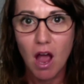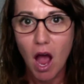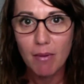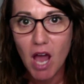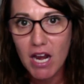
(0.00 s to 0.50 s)

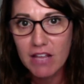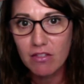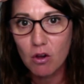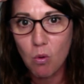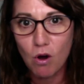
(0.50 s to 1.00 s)
I'm cutting
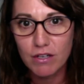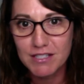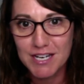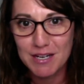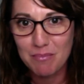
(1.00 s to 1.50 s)
the
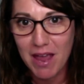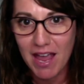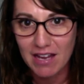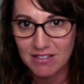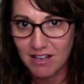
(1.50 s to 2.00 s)
quarantine
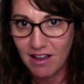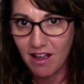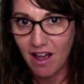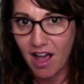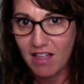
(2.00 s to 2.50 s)
bangs.
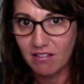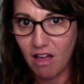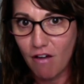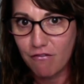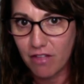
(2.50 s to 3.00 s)
I
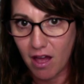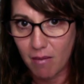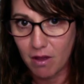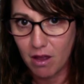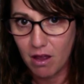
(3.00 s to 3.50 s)
love them.